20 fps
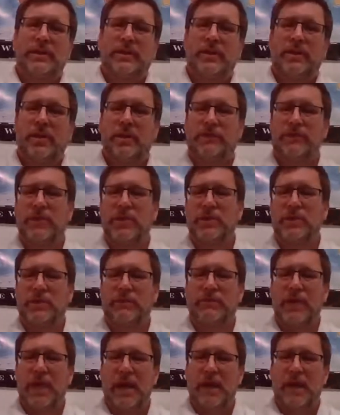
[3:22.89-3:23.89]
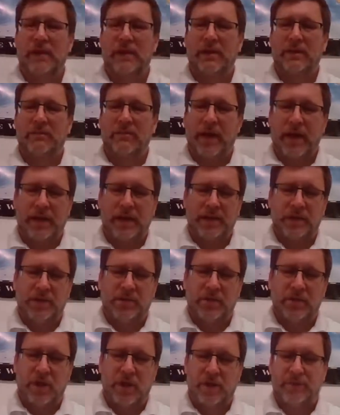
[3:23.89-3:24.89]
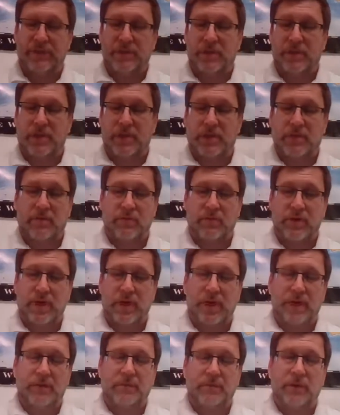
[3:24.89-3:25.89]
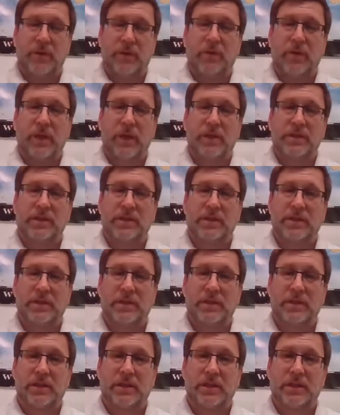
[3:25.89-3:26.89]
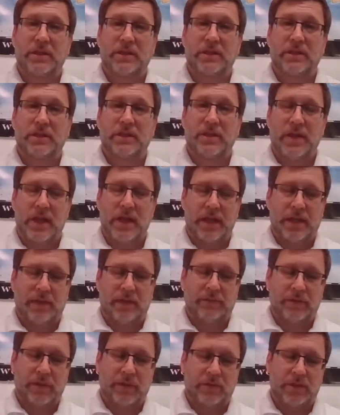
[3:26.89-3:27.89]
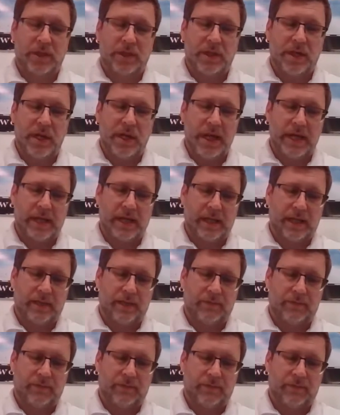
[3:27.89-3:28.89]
The difference of 9 minus 12 is a 3, but the greatest is the negative, so it's a negative